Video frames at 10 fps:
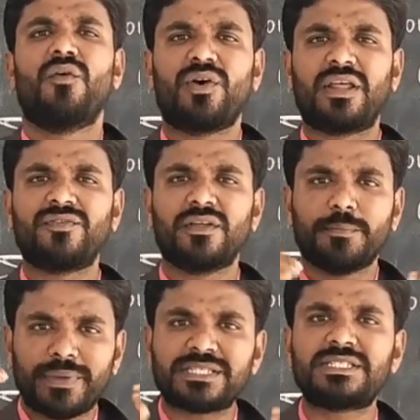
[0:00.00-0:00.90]
one of the
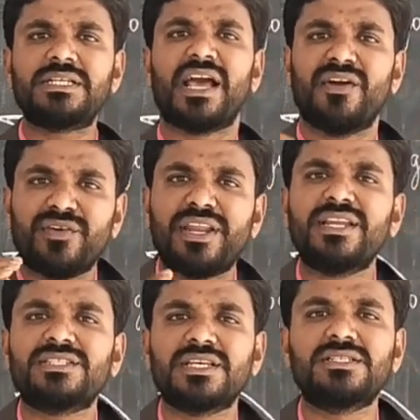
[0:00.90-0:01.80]
best
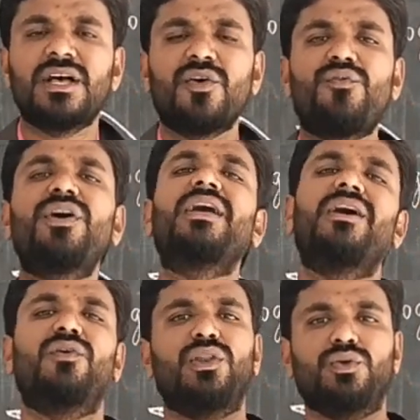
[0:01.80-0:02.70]
evidences for
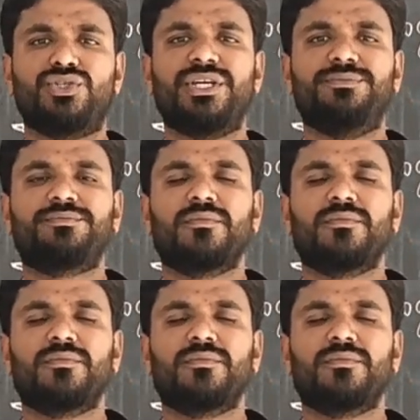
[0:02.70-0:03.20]
evolution.